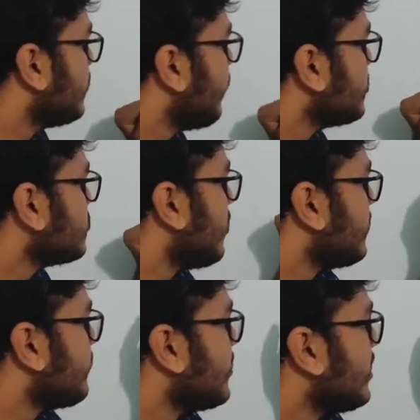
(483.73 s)
the first
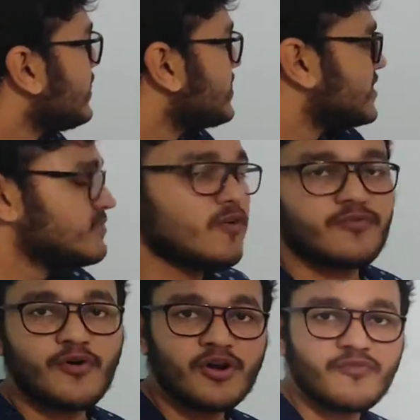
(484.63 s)
one we are discussing
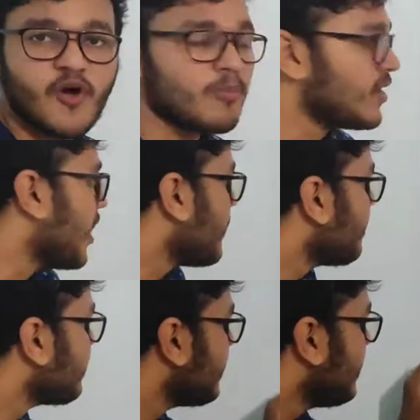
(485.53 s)
about floral
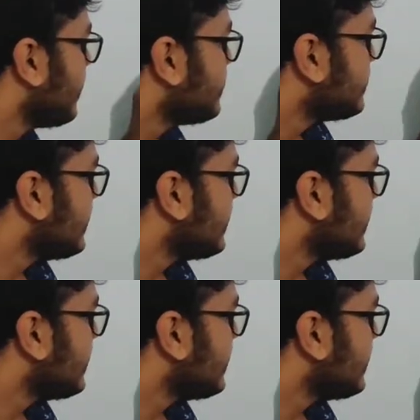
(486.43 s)
formula. The